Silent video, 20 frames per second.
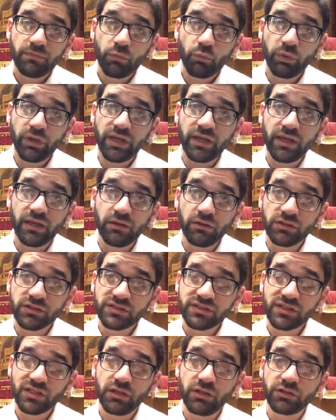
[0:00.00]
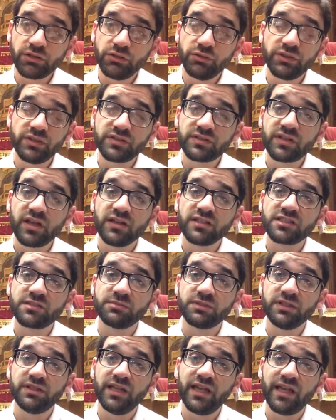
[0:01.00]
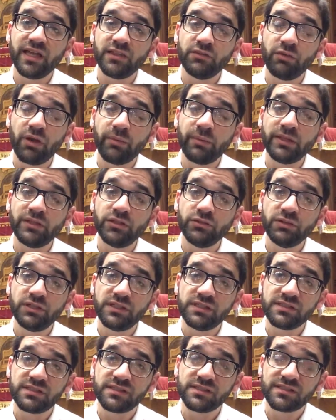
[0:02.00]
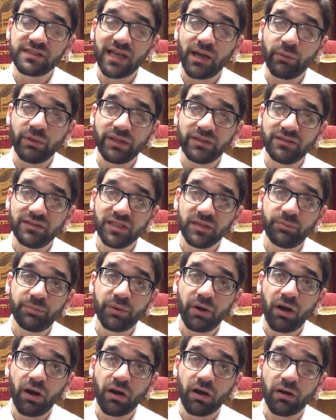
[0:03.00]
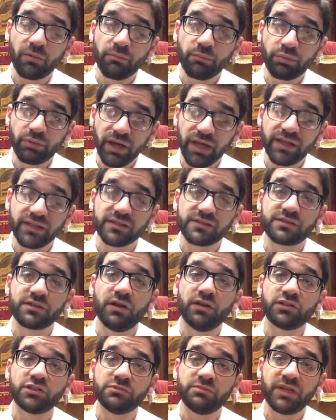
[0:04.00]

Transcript: we still do this custom today. The way we do it is that we dip our bread in salt.